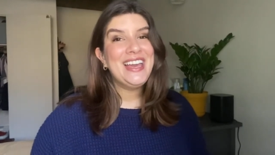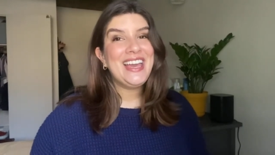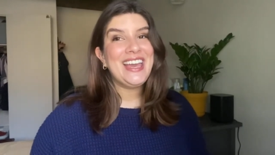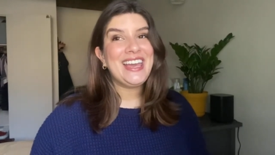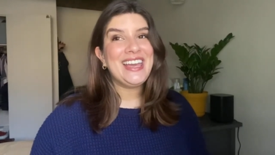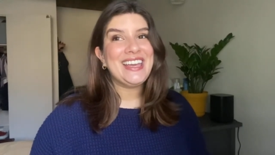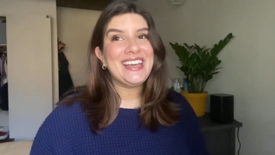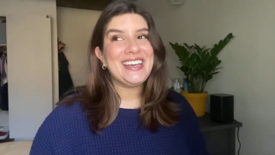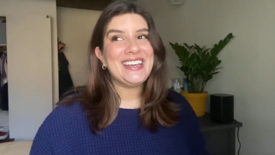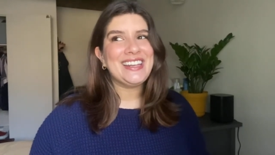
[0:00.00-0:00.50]

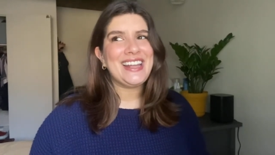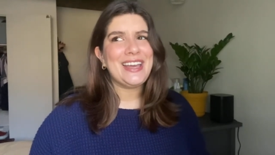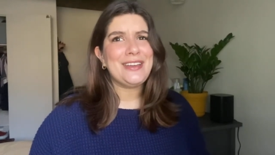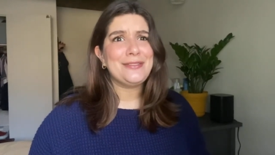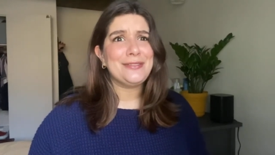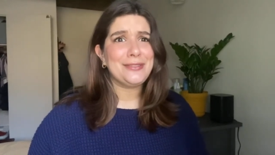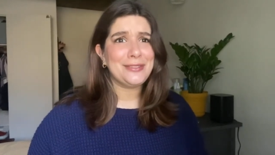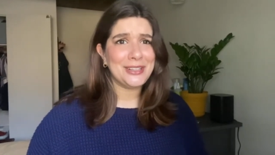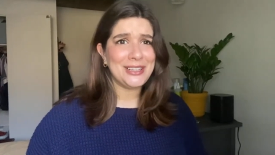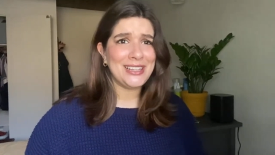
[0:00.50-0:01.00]
And
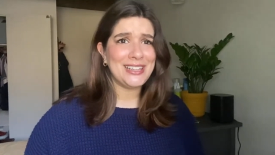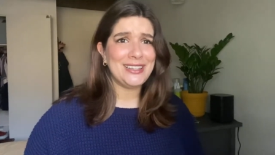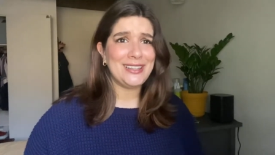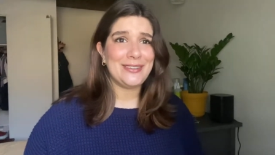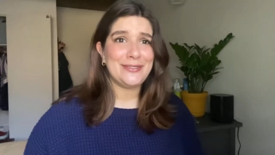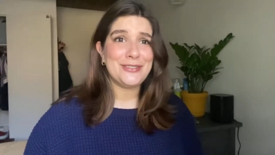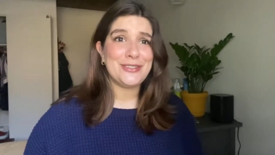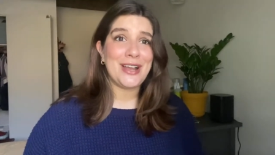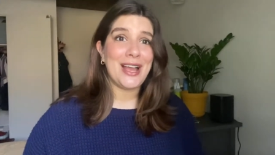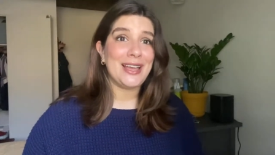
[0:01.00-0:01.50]
I've really
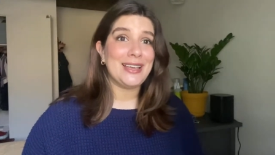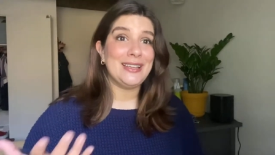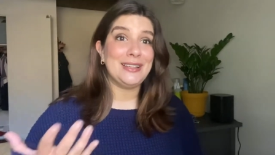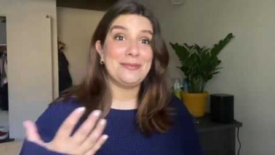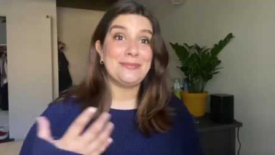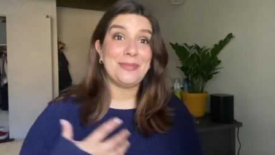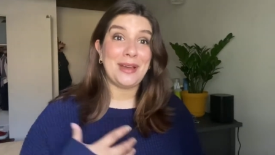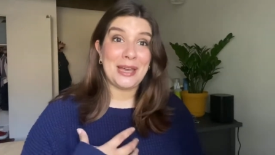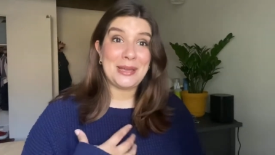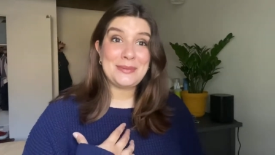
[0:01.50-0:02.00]
loved tracking
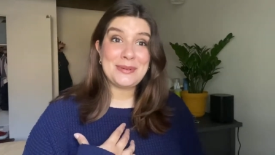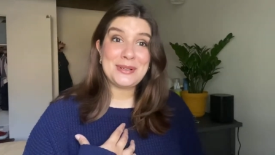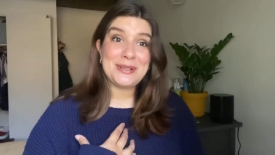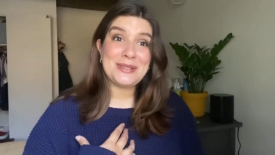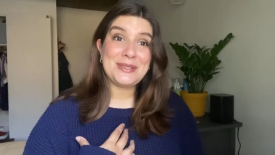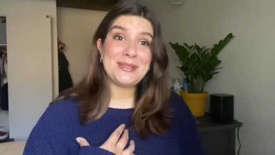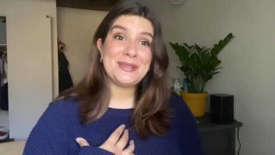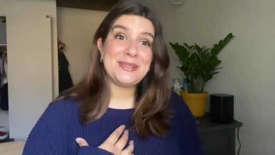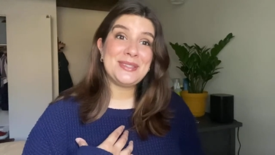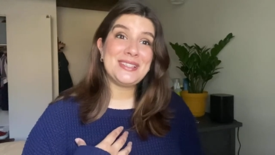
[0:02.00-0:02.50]
my
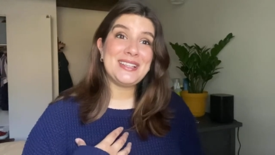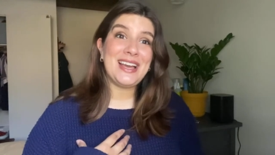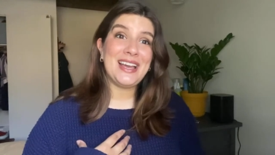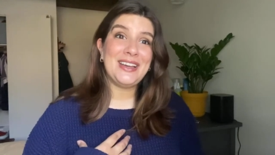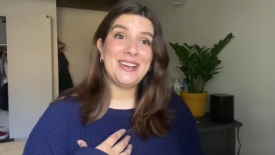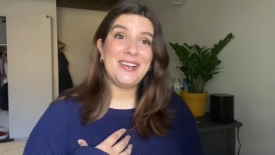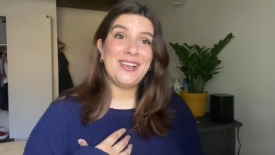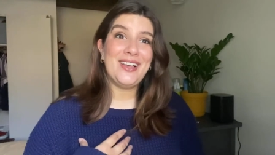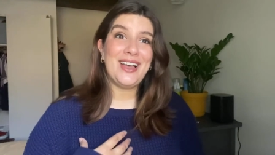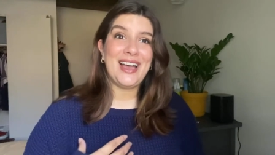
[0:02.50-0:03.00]
personal
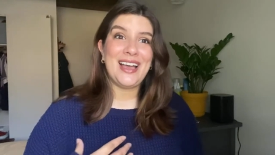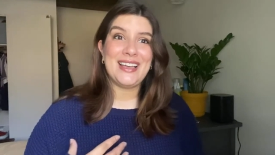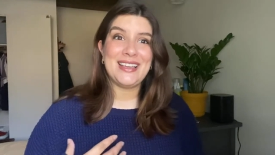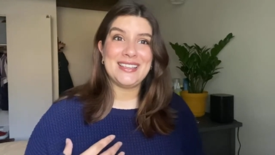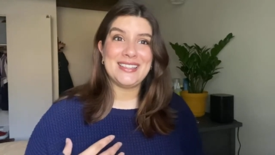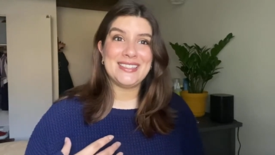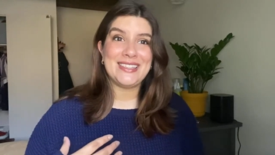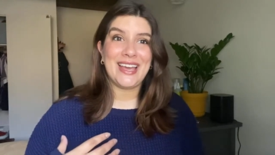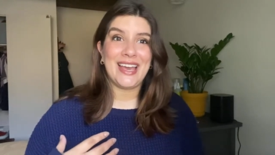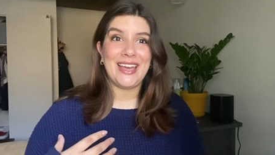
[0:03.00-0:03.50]
style
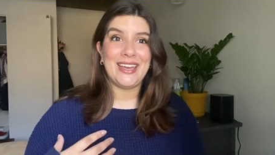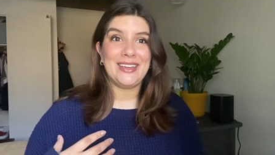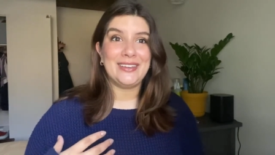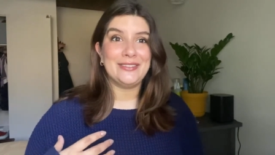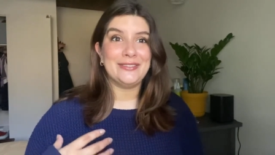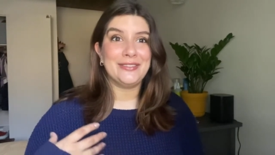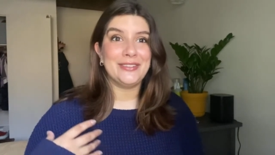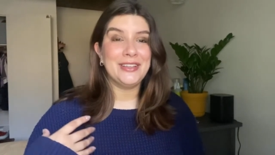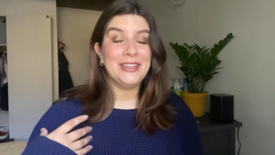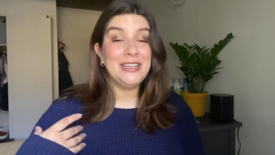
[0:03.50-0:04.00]
as
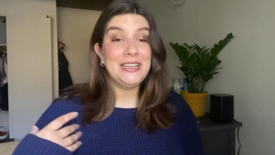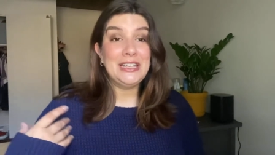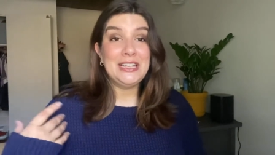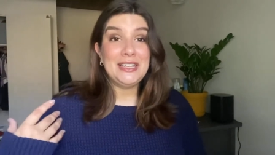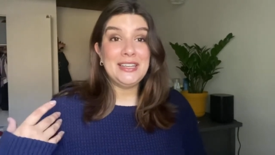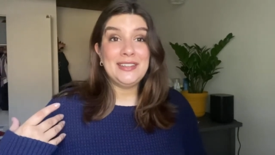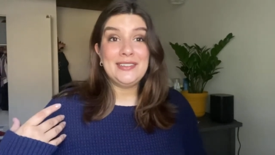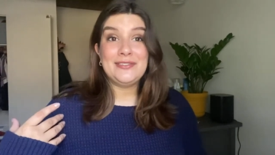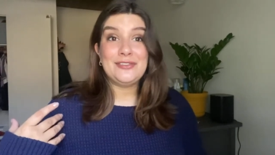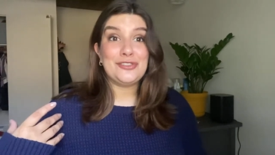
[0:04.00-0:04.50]
I've
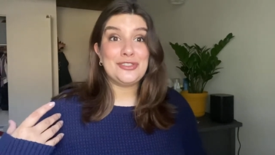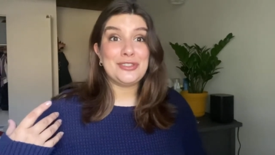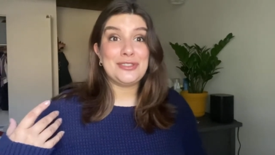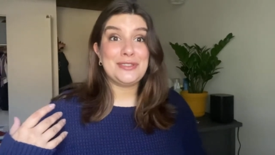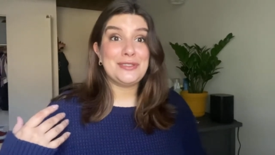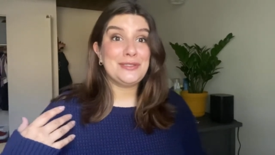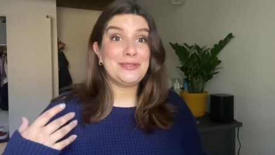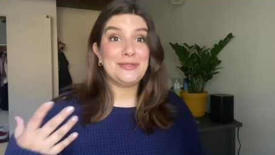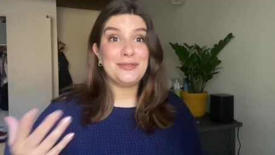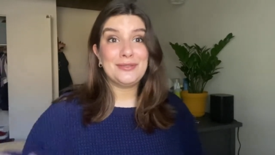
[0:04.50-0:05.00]

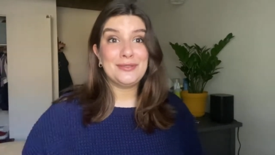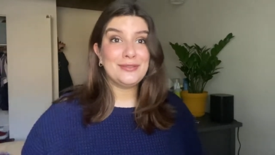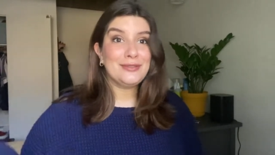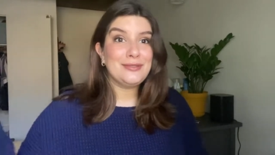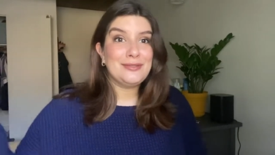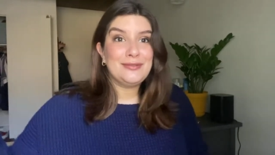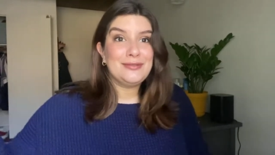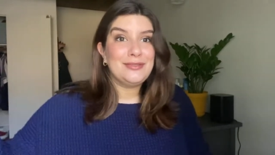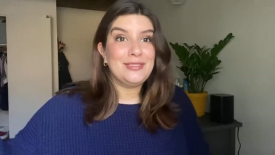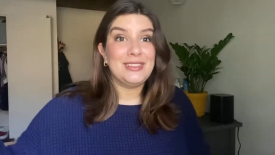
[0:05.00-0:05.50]
just
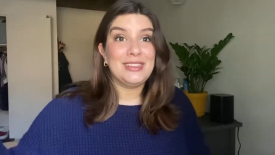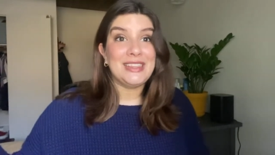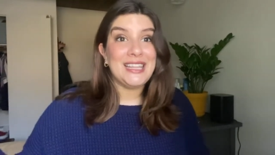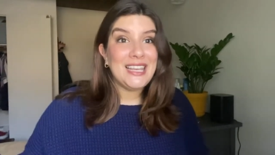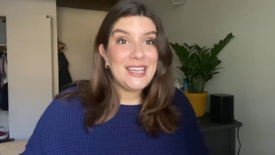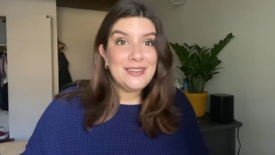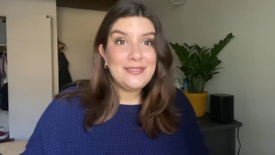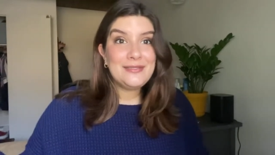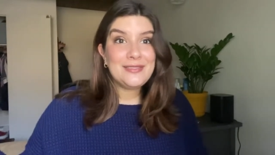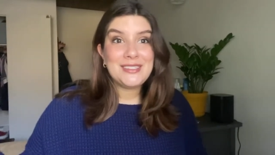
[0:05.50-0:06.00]

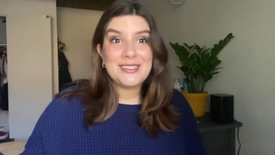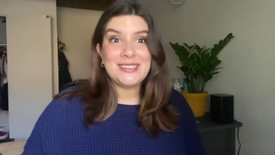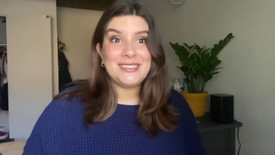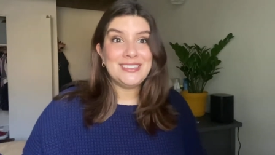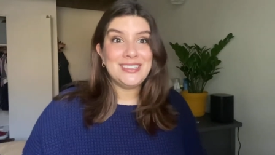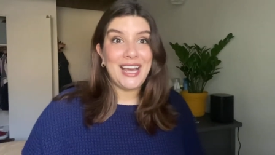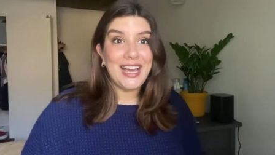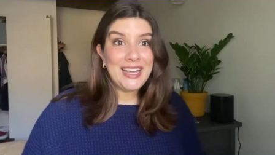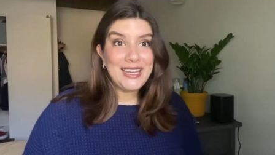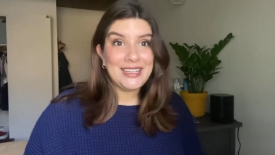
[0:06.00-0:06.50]
lived
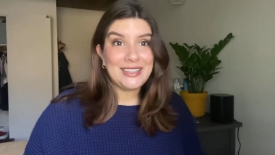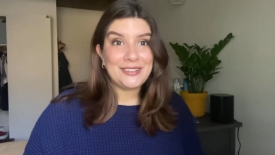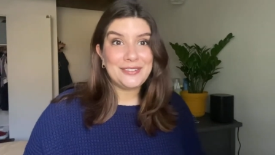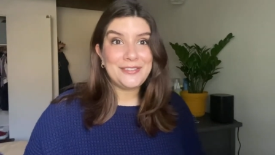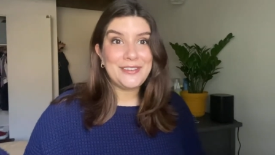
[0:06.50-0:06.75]
life.